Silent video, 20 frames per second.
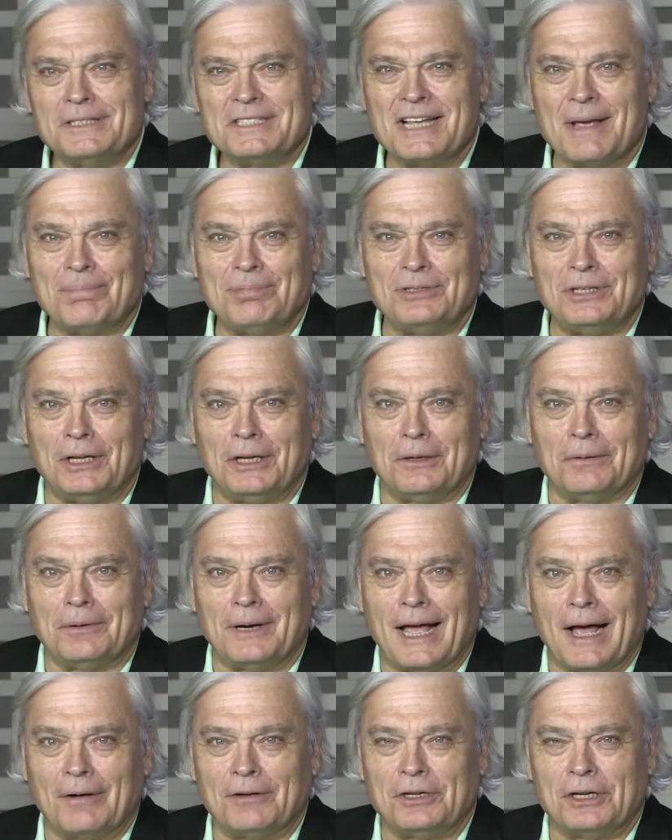It's up to you
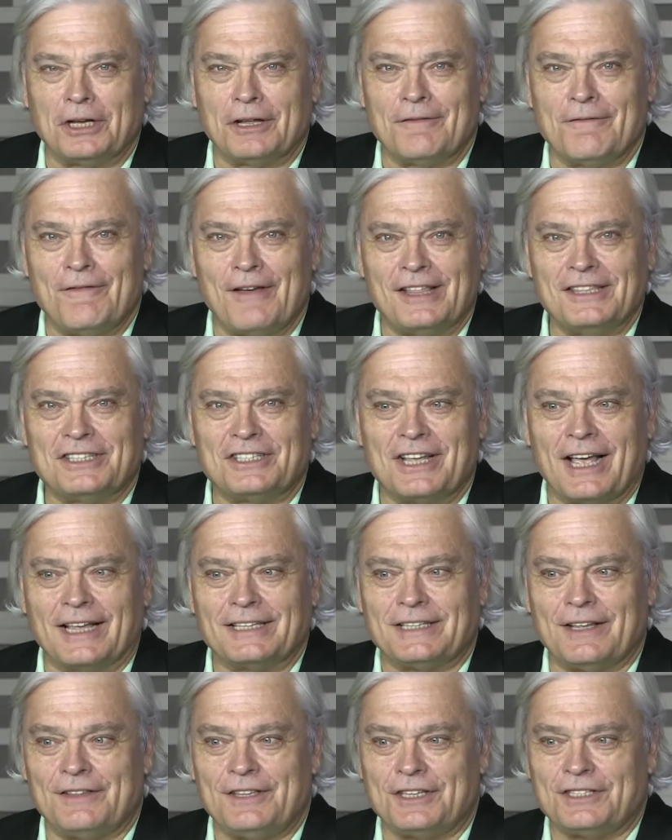now to convince
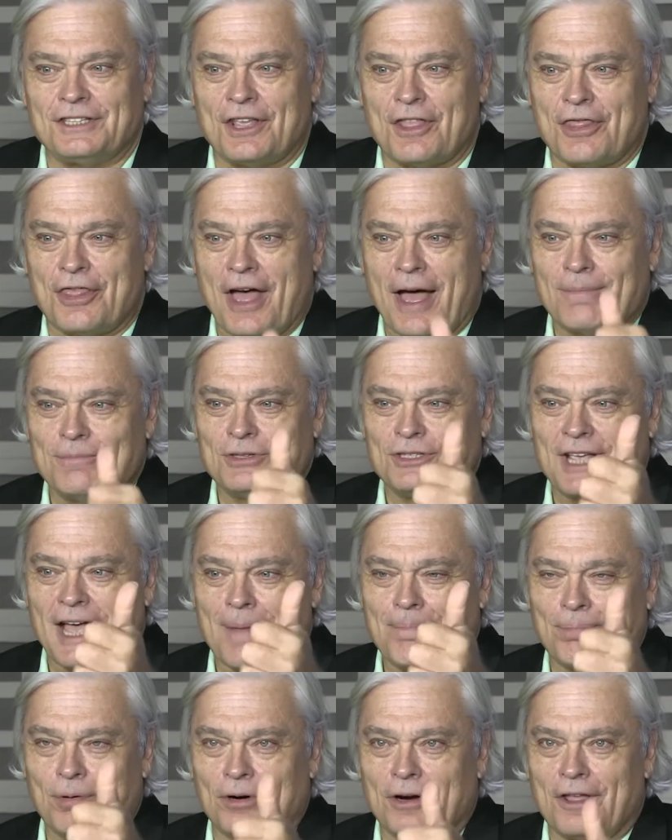us is this a thumbs
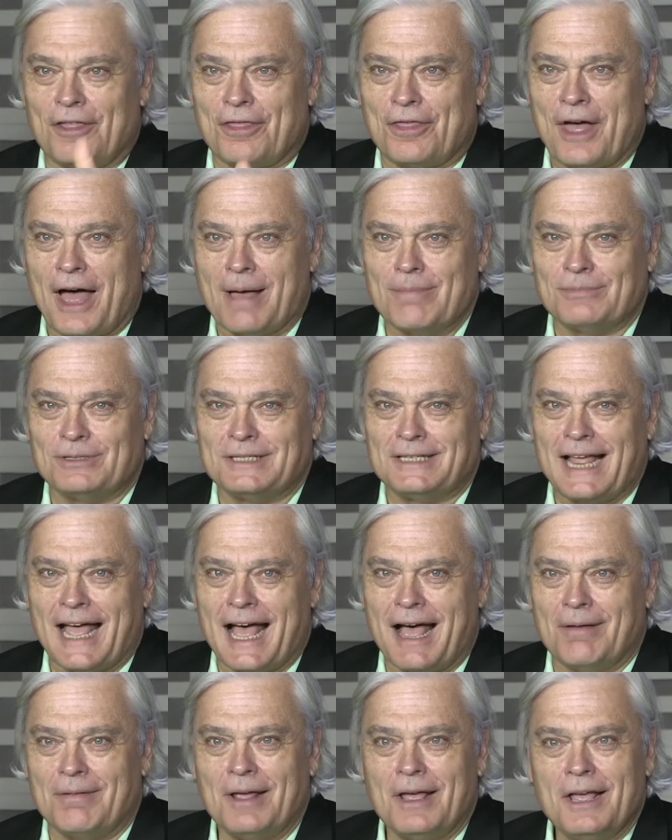up or a thumbs
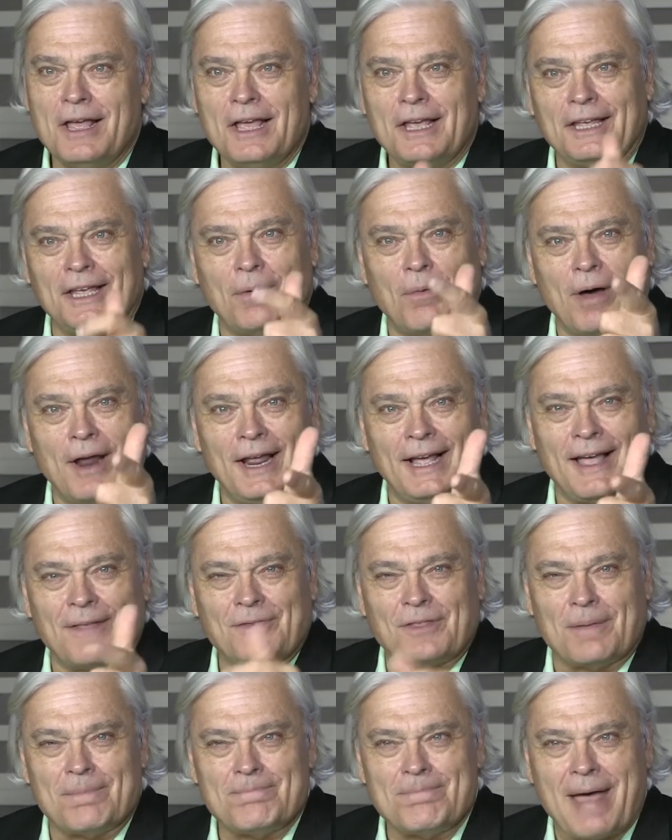down? You want to
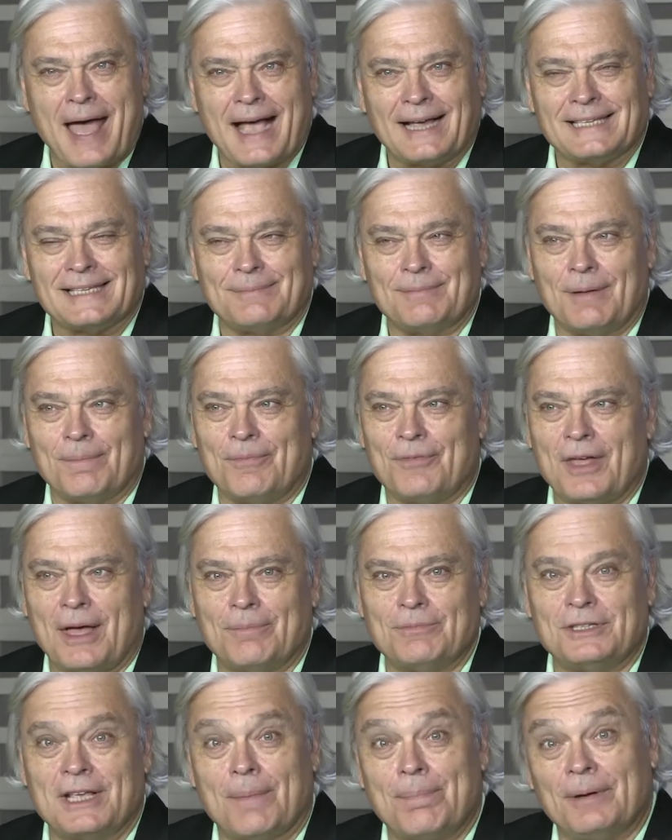get the maximum
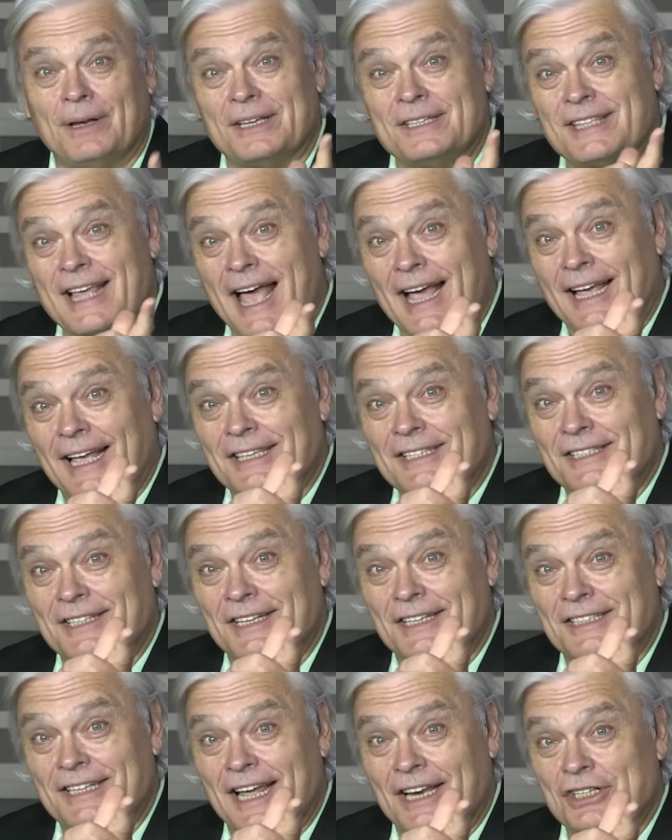thumbs up because that gets
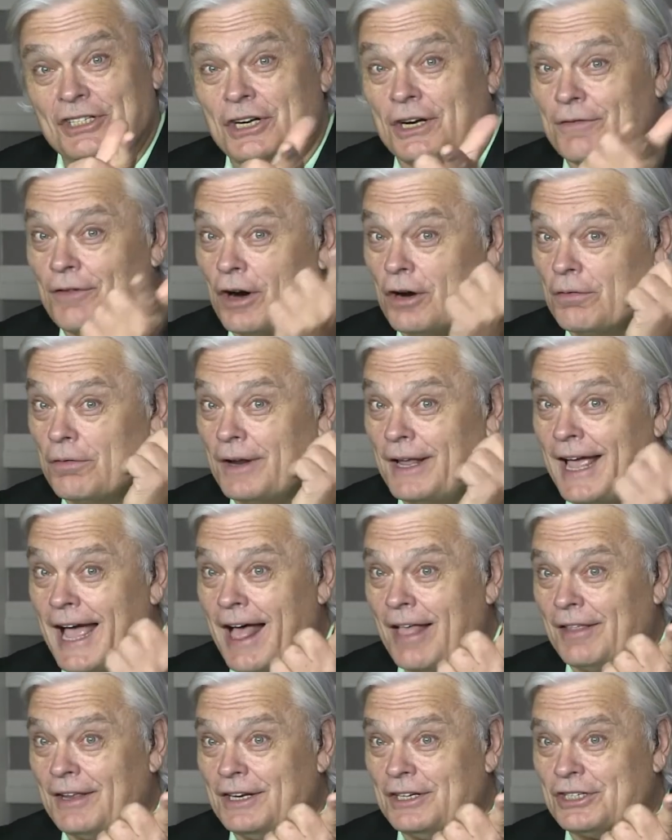the attention of our
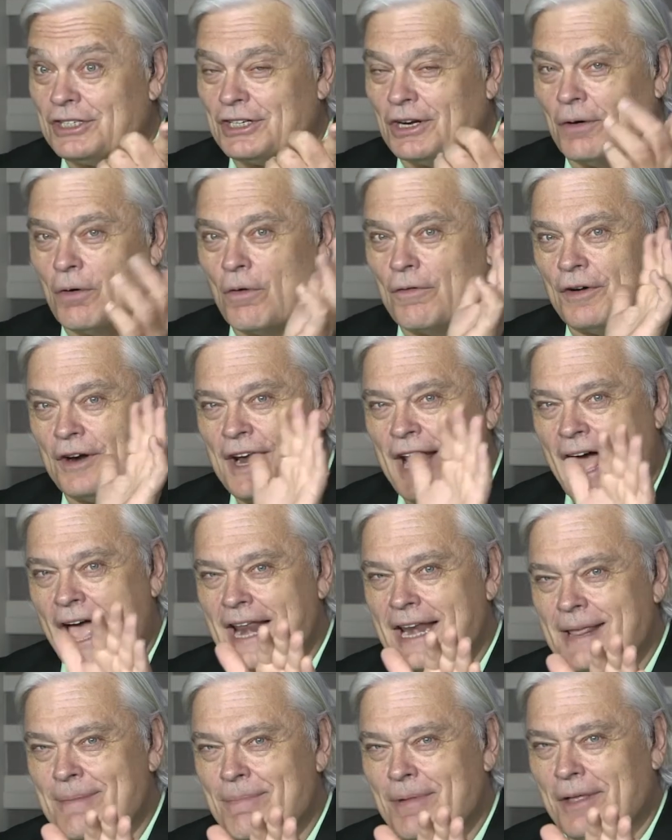reality show over
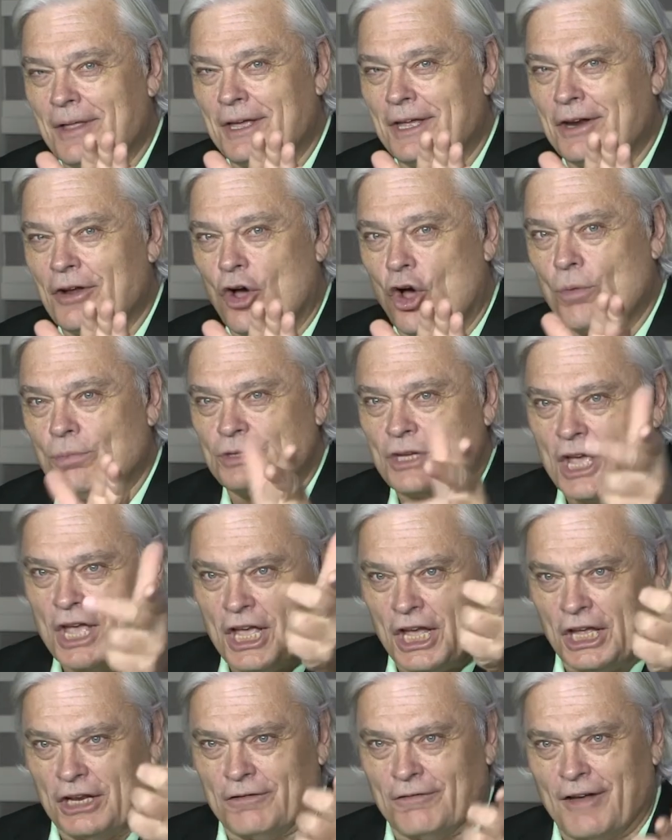90 million homes.
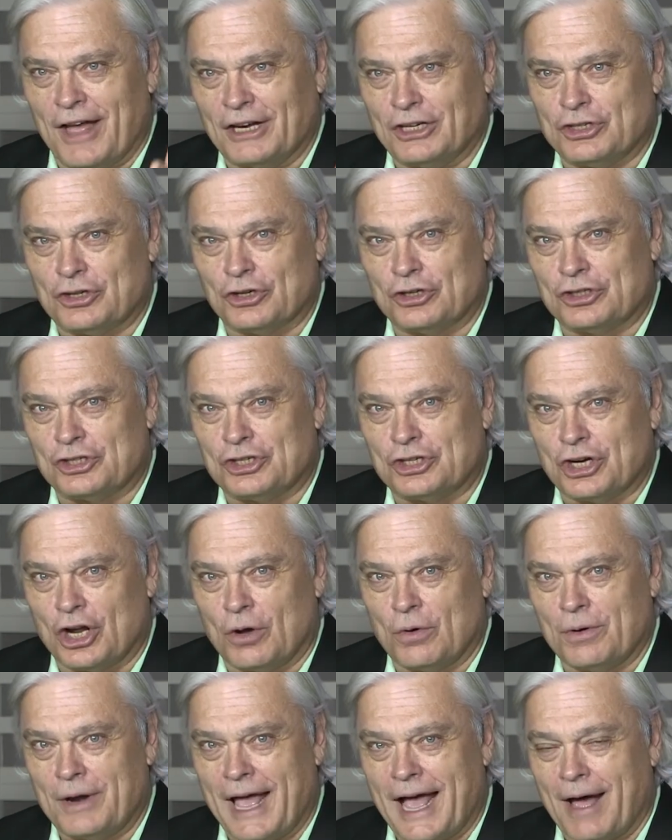Inventors
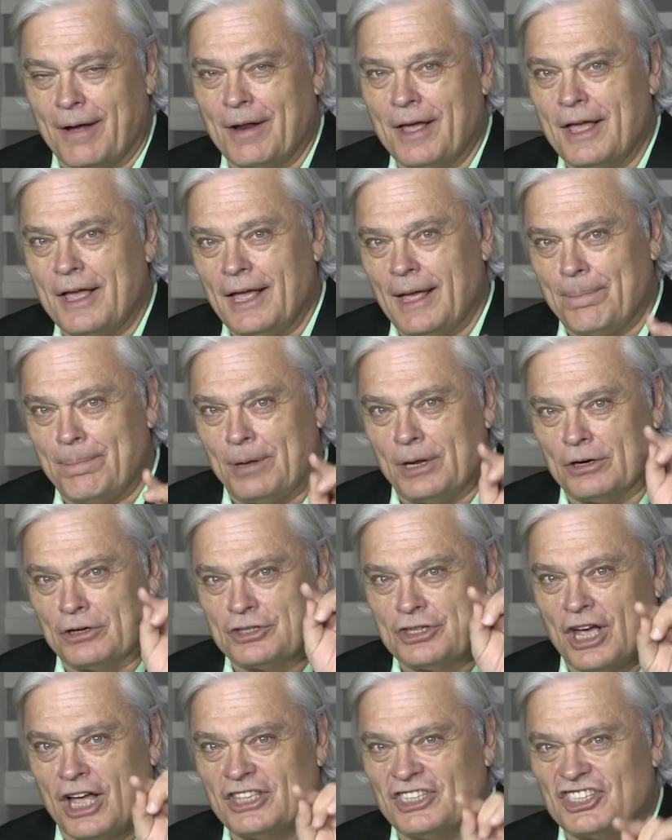Showdown
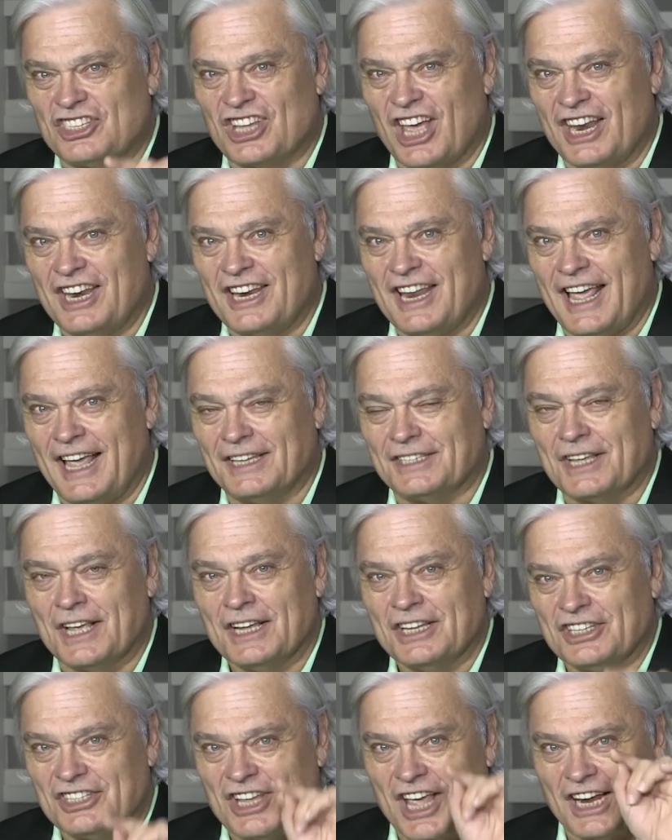appears on Sundays,
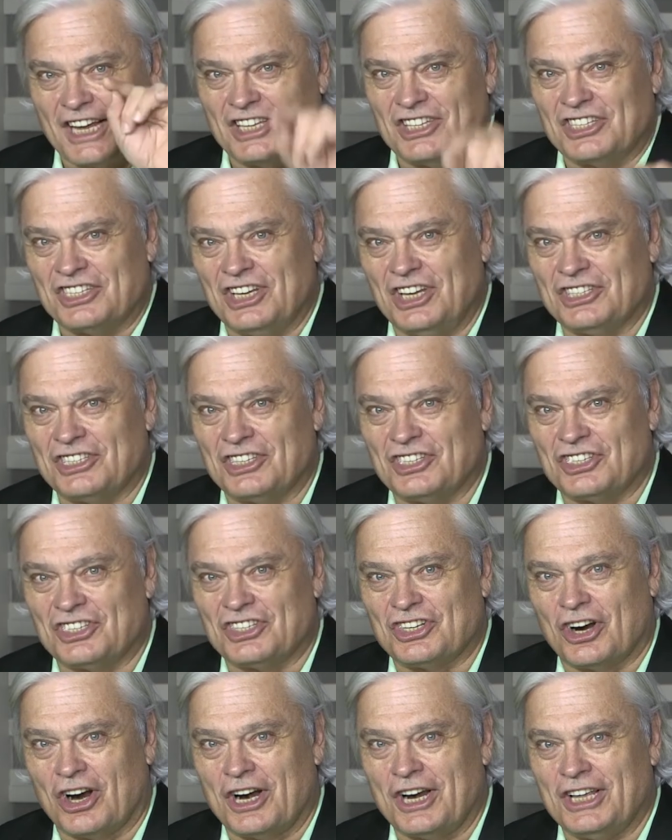second season
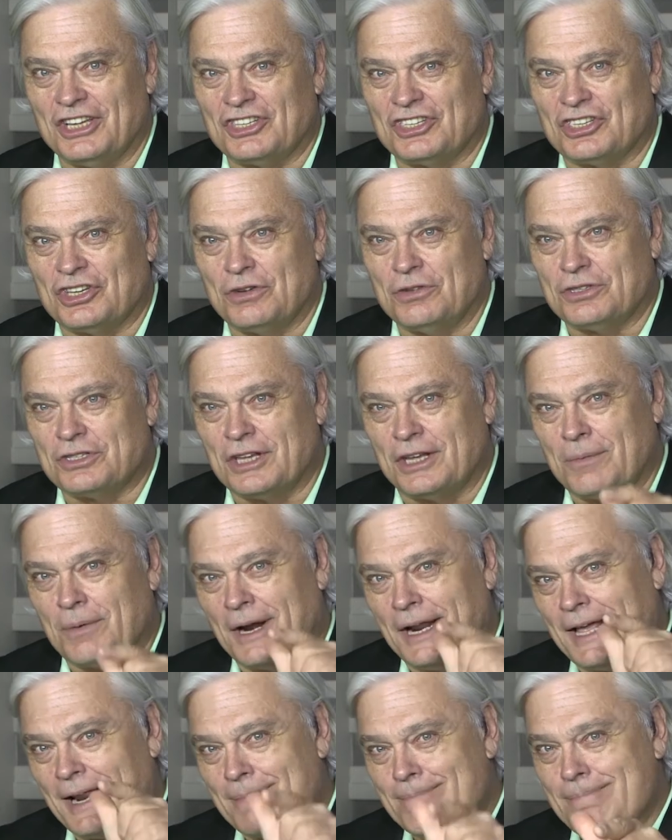starting soon, so you
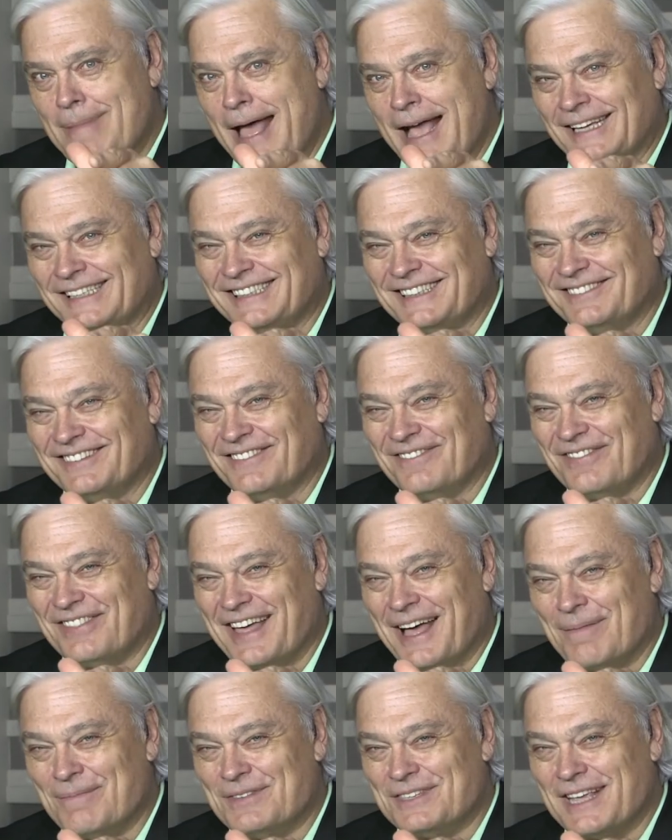want to get a maximum
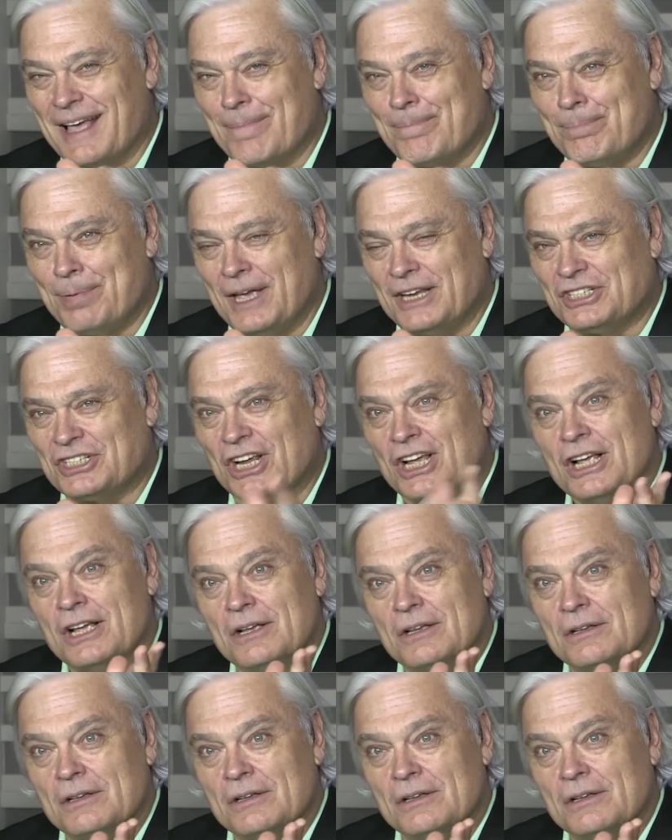thumbs up, bitch.